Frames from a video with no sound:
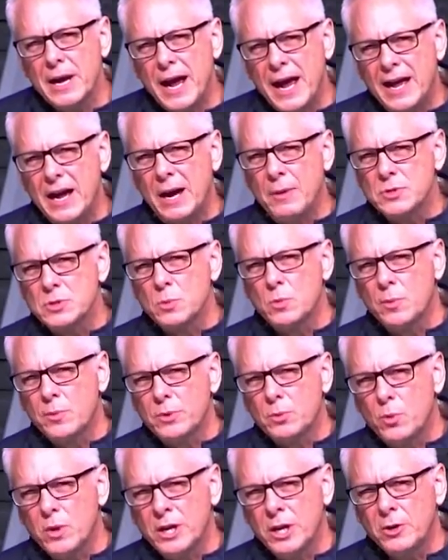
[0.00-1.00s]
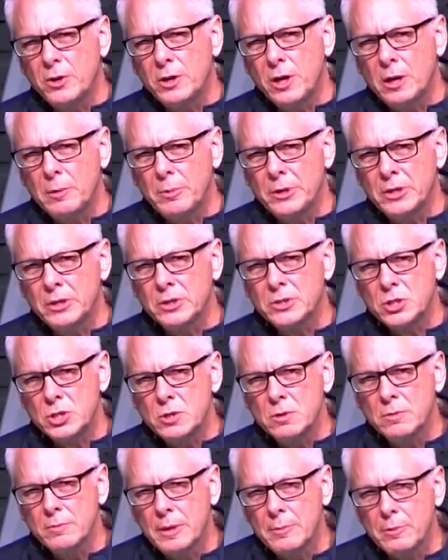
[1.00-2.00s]
I was the one with the $100 bill. Do
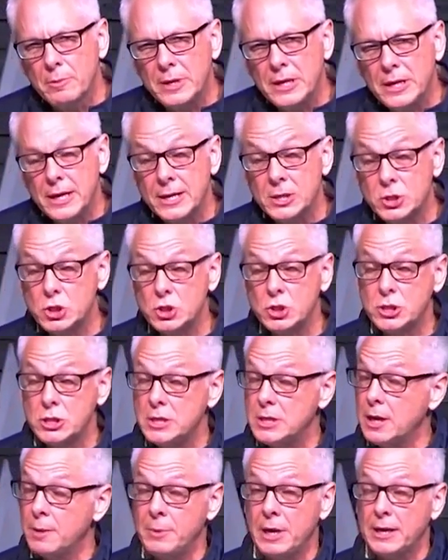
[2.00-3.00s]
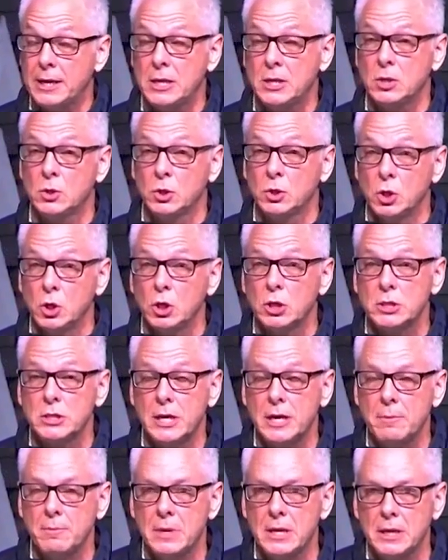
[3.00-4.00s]
you remember me? And she, I'm not kidding you, looked
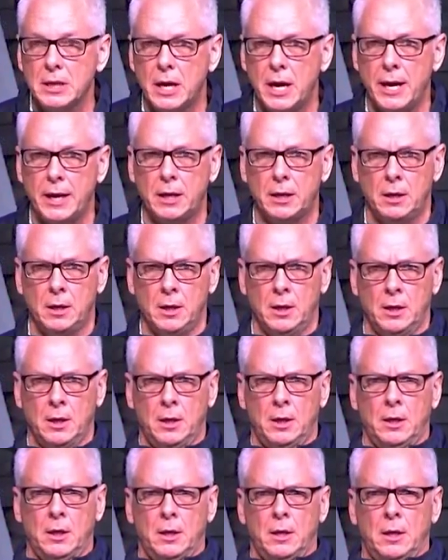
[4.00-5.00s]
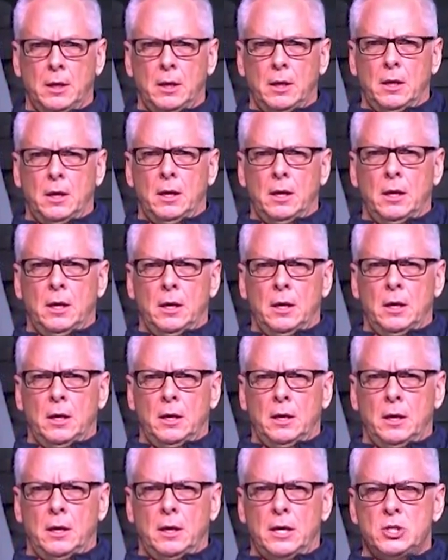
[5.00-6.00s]
at me like,
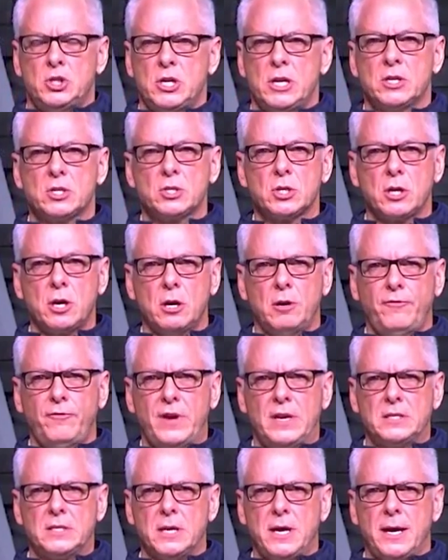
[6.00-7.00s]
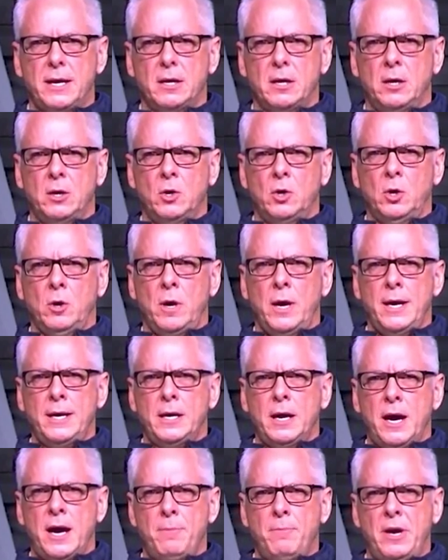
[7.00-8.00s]
and she had this look on her face like, oh, great.
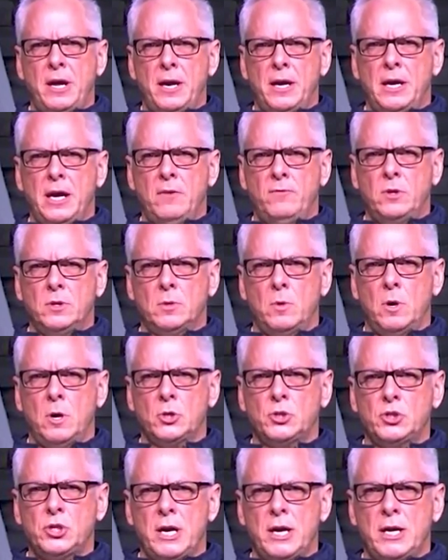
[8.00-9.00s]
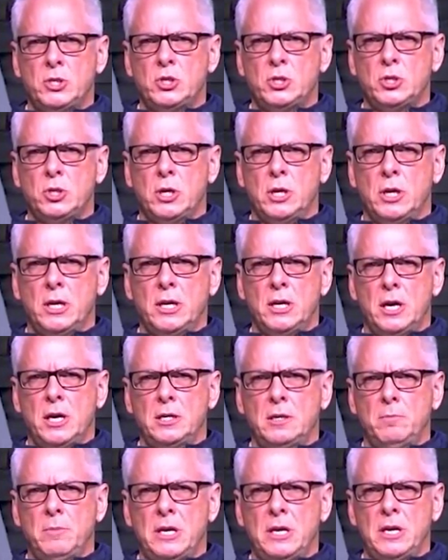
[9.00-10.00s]
I bet I gave you the wrong change and you're going to get
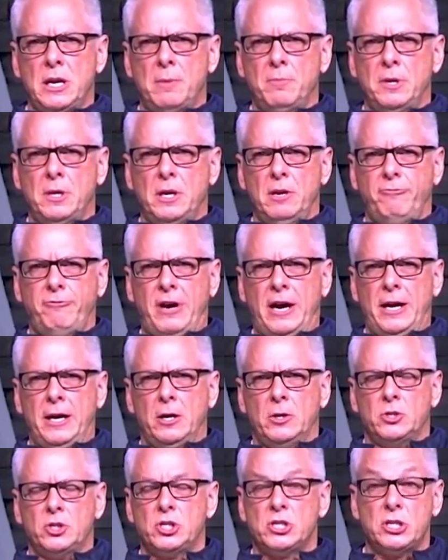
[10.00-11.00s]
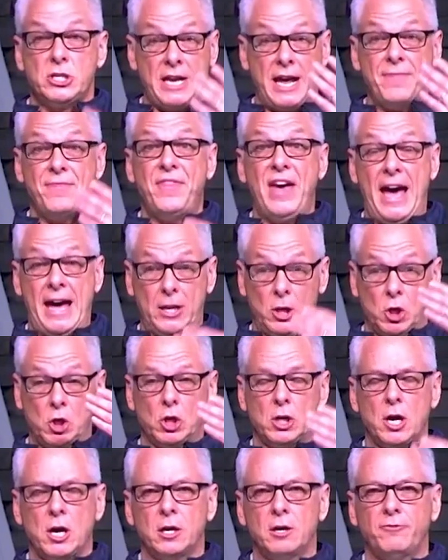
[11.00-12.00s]
on to me and I'm going to get fired. She just had that
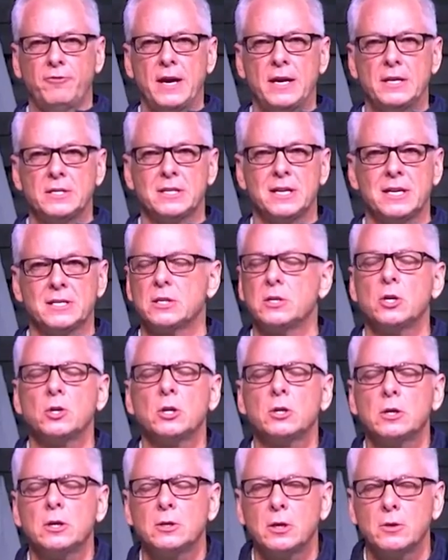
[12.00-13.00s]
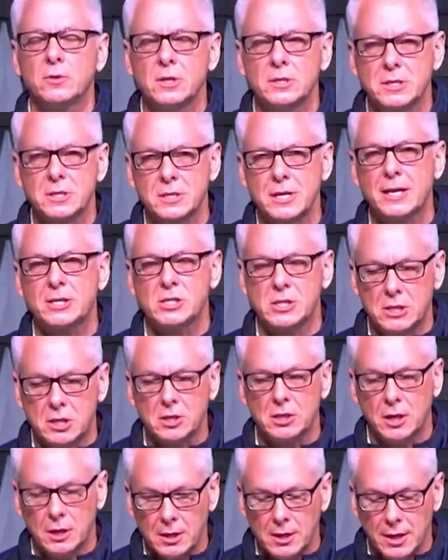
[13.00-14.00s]
look on her face. And I said, no, this is actually
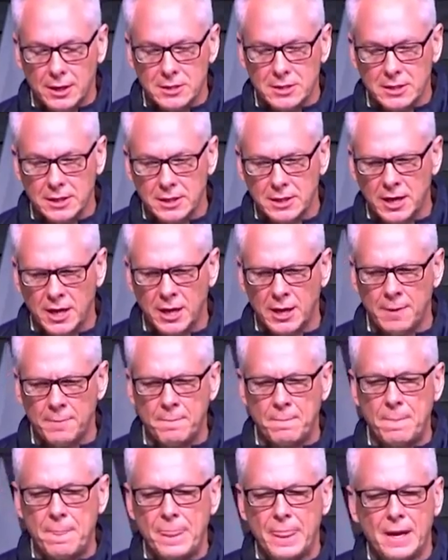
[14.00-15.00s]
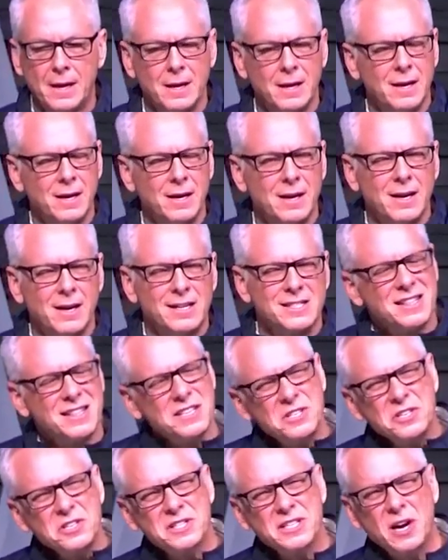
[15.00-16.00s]
good. I said,
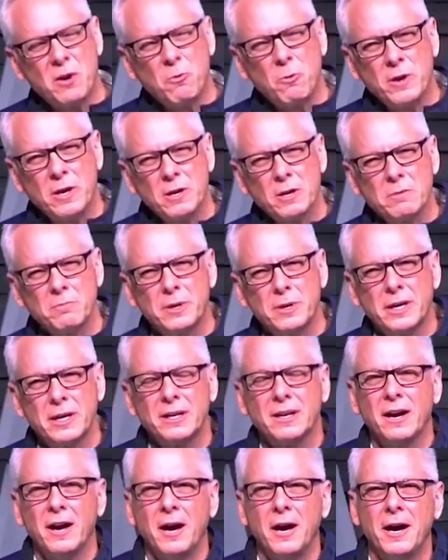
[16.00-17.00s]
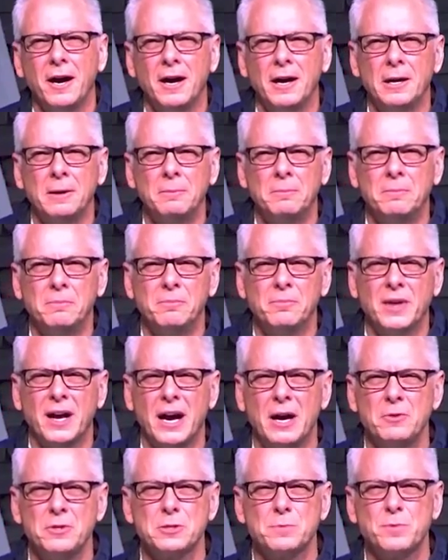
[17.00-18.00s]
this is going to sound weird, but
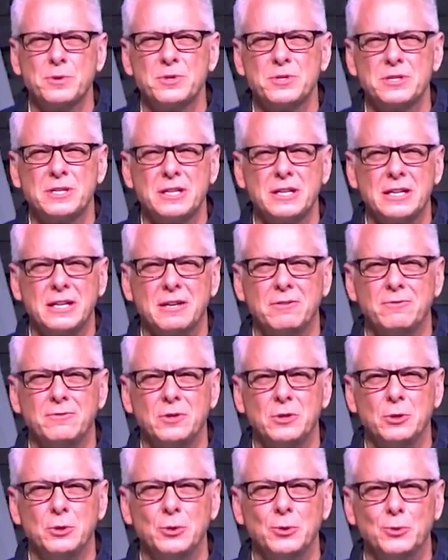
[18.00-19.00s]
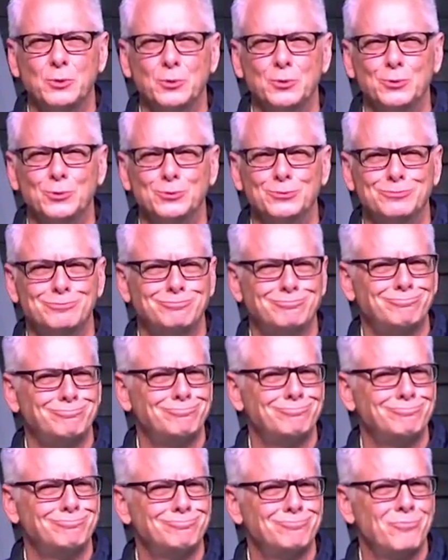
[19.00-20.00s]
I was supposed to give you
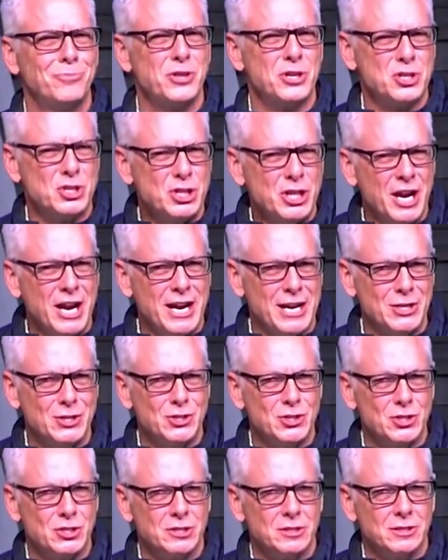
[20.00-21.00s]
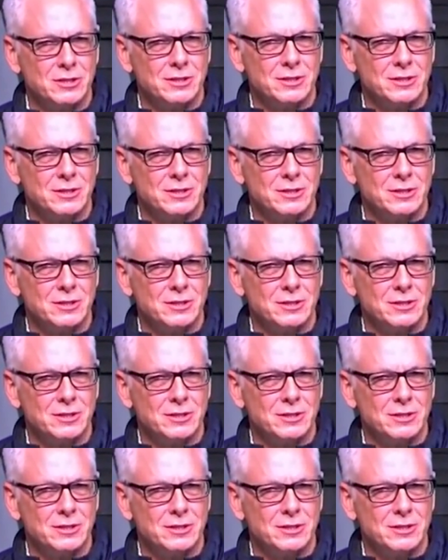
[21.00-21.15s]
the change.